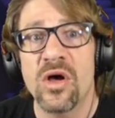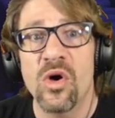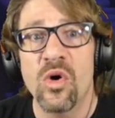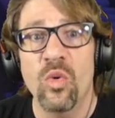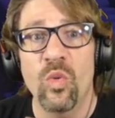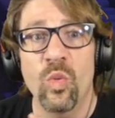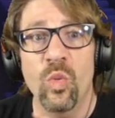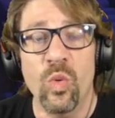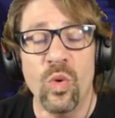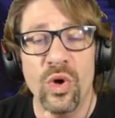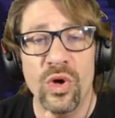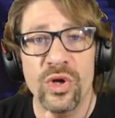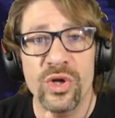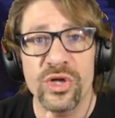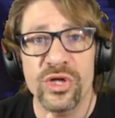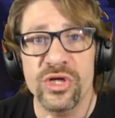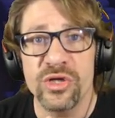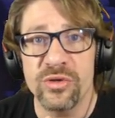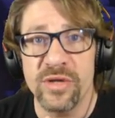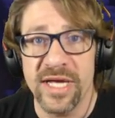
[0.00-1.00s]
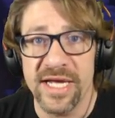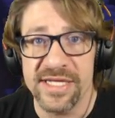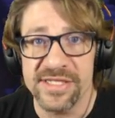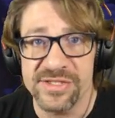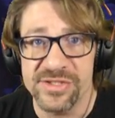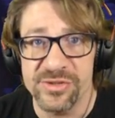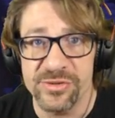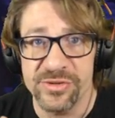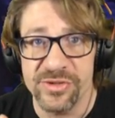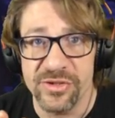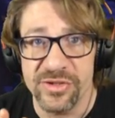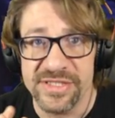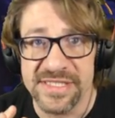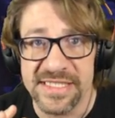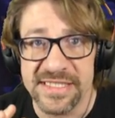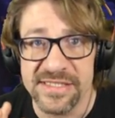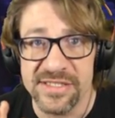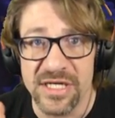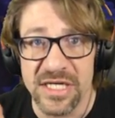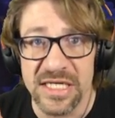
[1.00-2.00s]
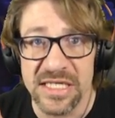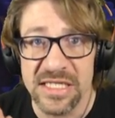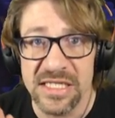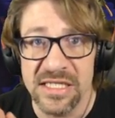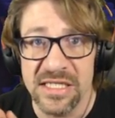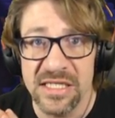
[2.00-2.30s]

What are you guys doing on TikTok?